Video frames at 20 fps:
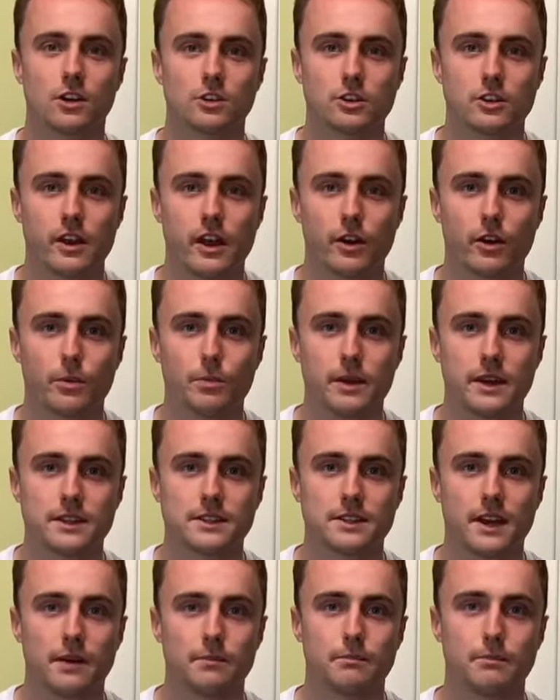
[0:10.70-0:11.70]

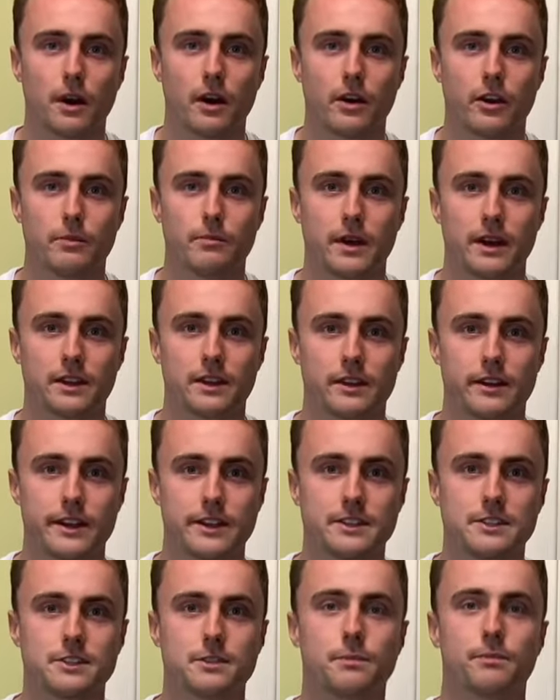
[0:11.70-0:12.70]
therapist and
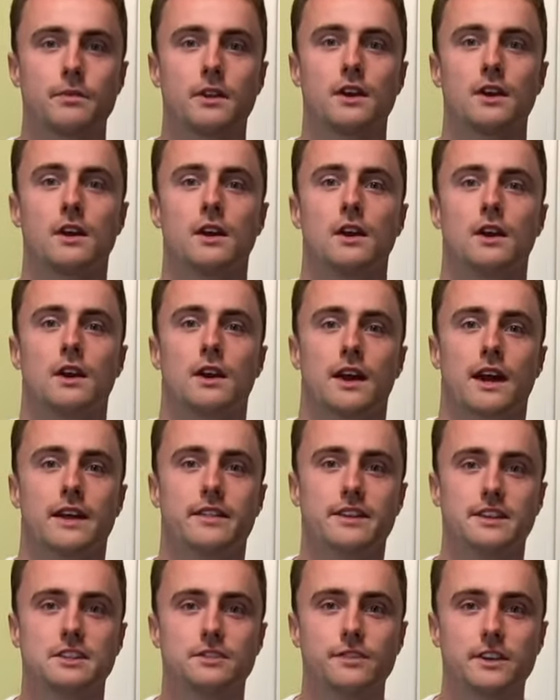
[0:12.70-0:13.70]
biomechanist. In
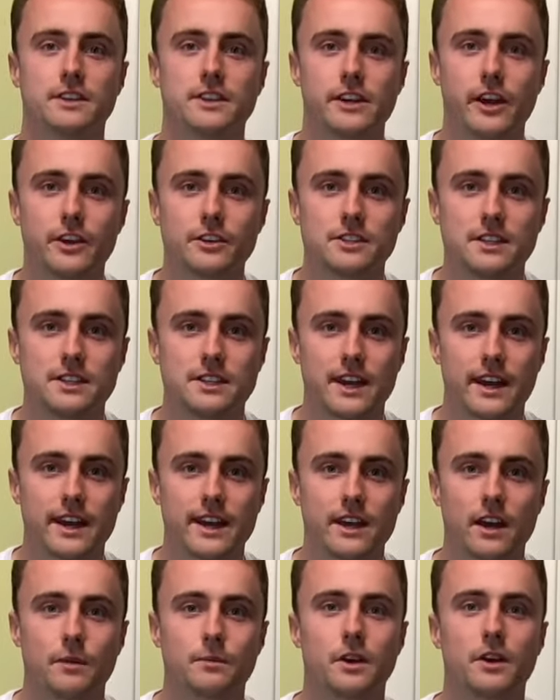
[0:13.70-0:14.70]
this video
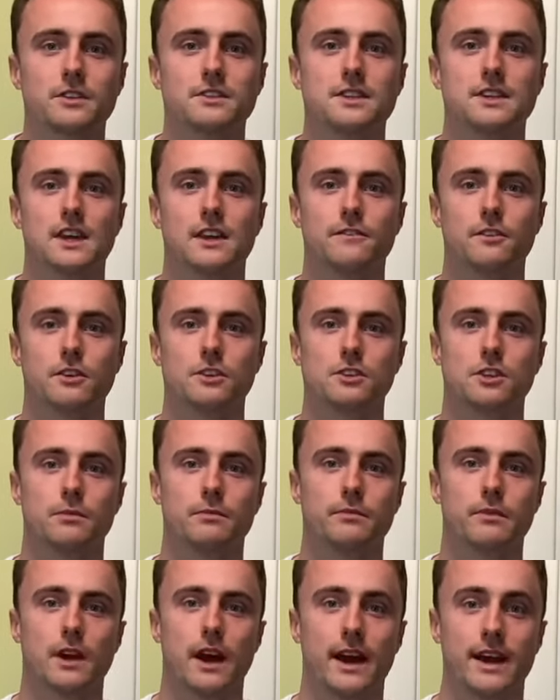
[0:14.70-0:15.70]
today I'm going to give you
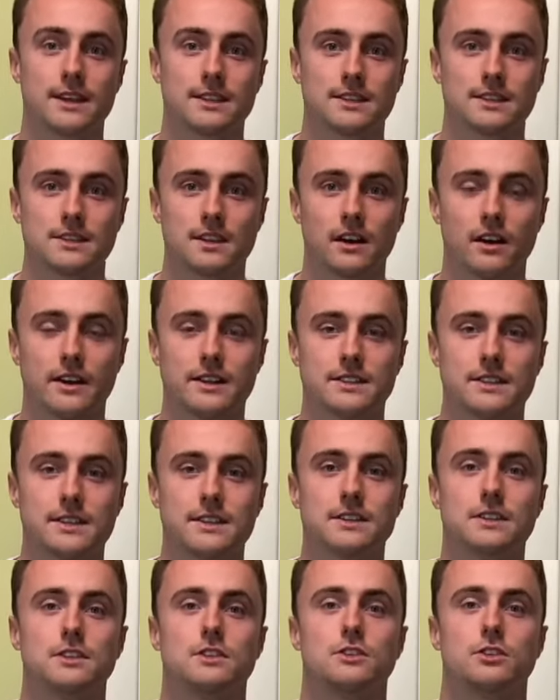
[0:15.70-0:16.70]
some
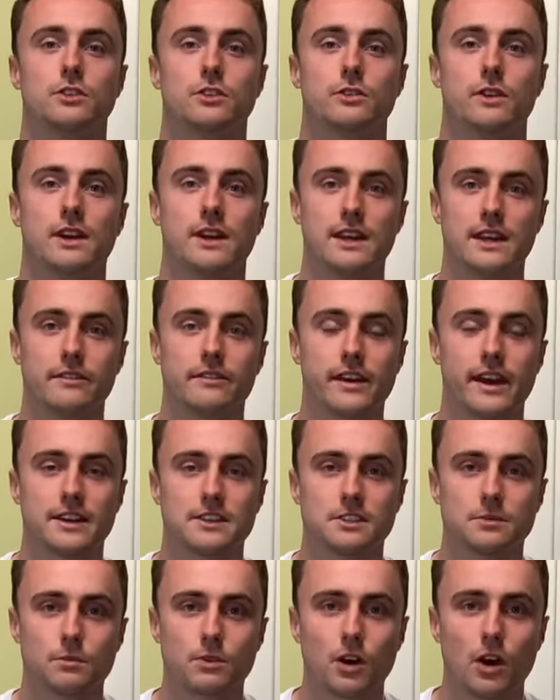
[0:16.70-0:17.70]
exercises to alleviate
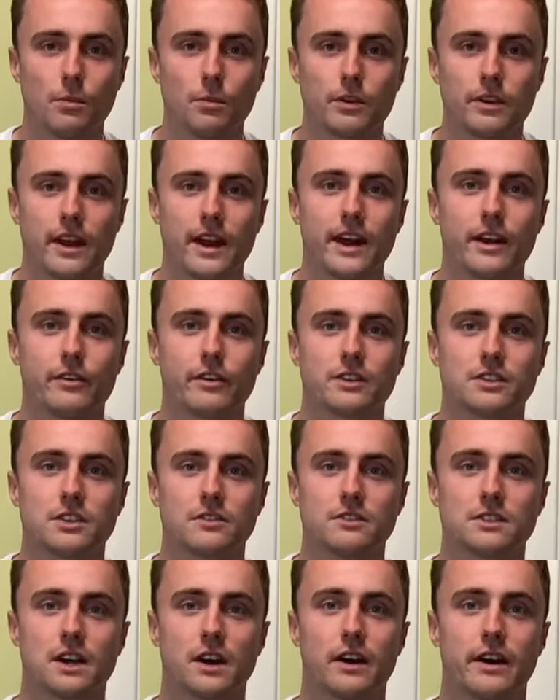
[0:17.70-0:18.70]
some common areas
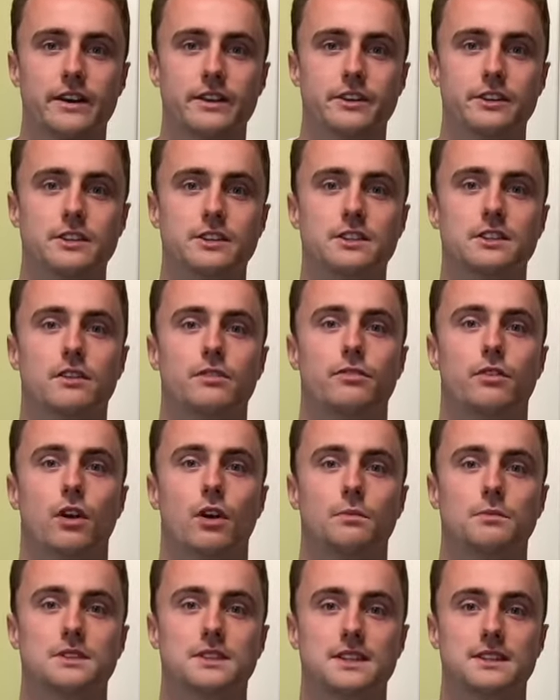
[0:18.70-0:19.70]
of tightness
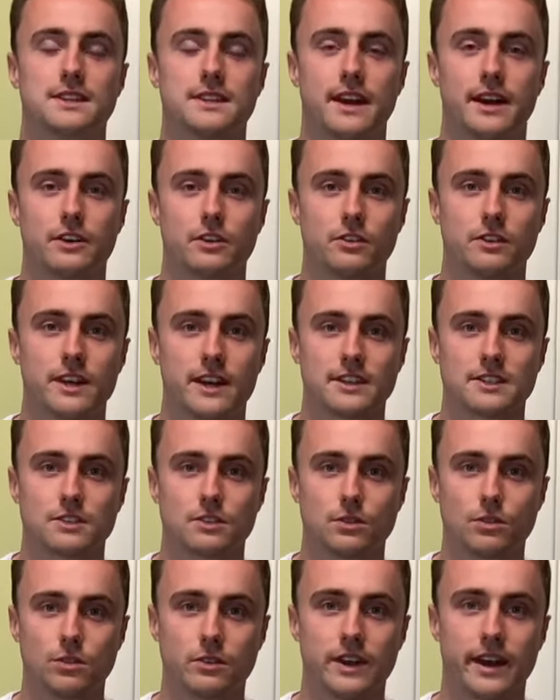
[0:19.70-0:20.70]
from sitting at your desk
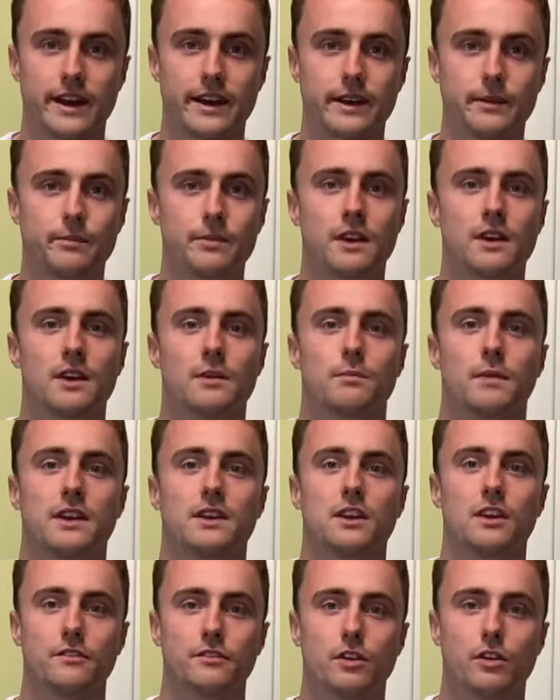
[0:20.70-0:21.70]
all day.
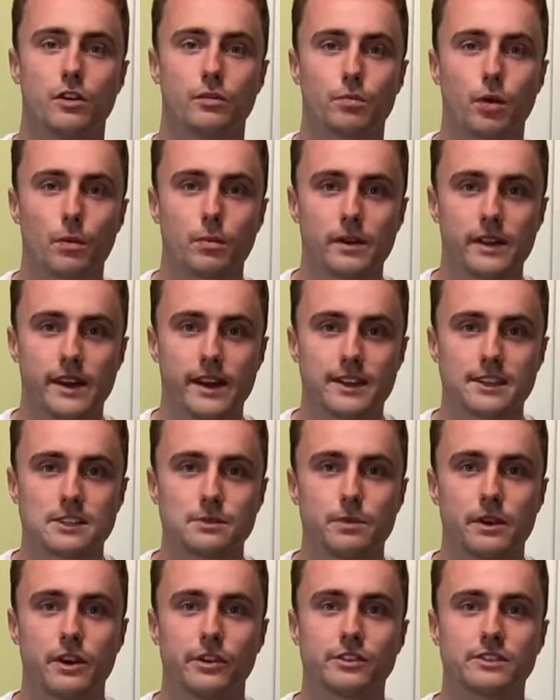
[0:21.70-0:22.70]
Many of you have probably
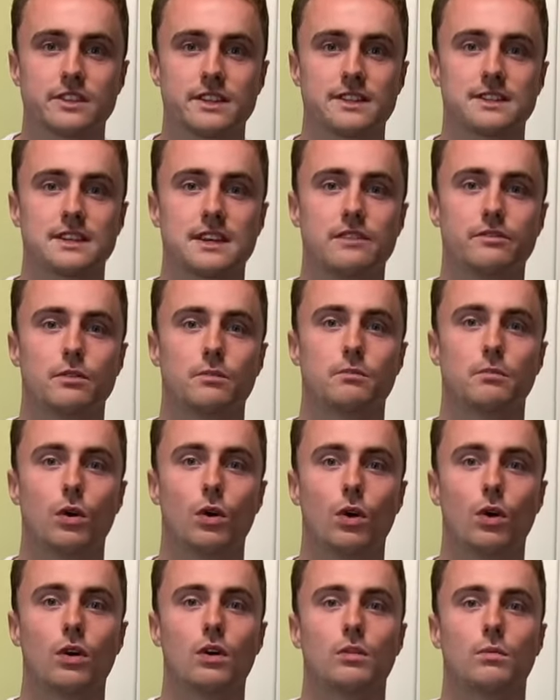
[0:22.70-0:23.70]
experienced this even
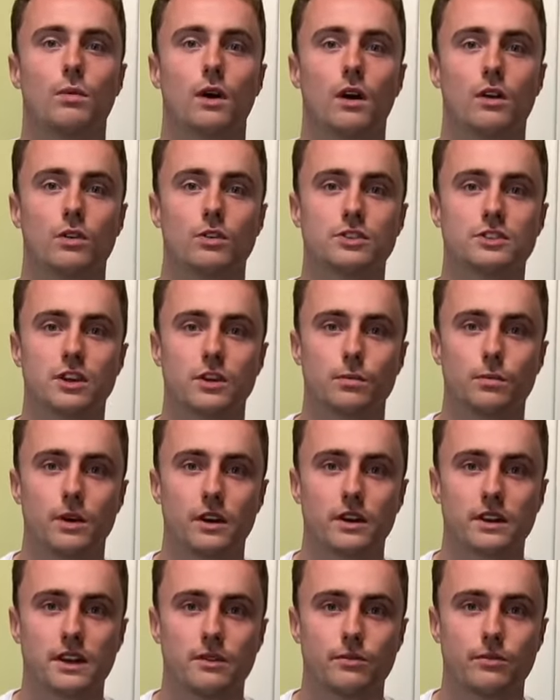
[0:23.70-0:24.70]
more while also
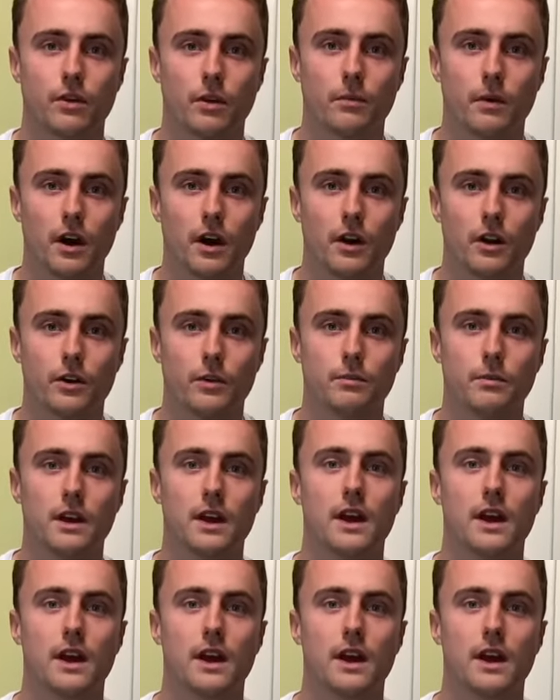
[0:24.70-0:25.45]
working from home